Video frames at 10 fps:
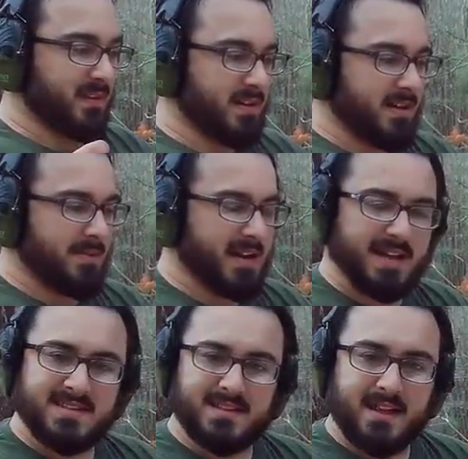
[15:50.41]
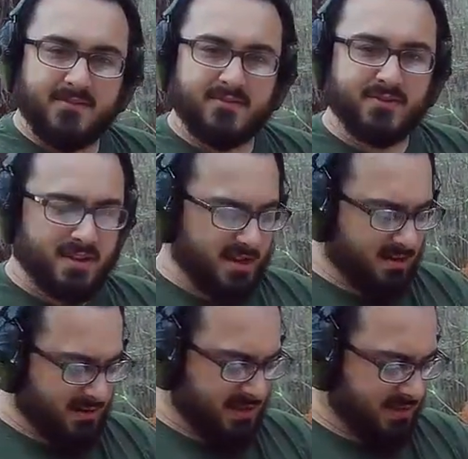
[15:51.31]
my 1911 for
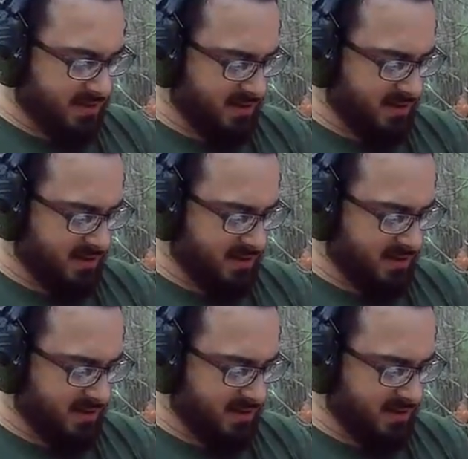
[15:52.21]
years,